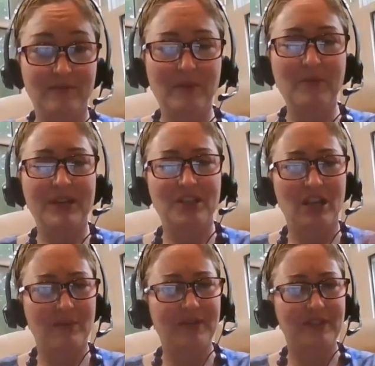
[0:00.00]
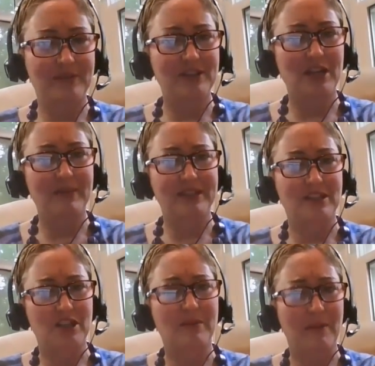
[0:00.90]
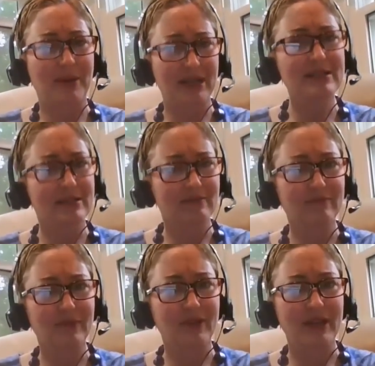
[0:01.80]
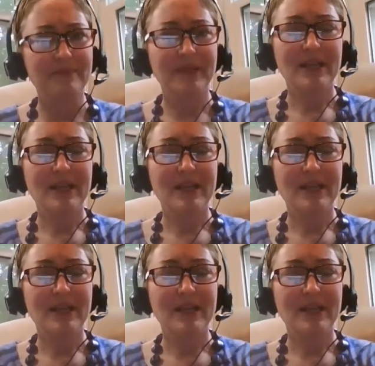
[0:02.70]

Remember, I talk about this. When I talk about this, I talk about buckets. Okay.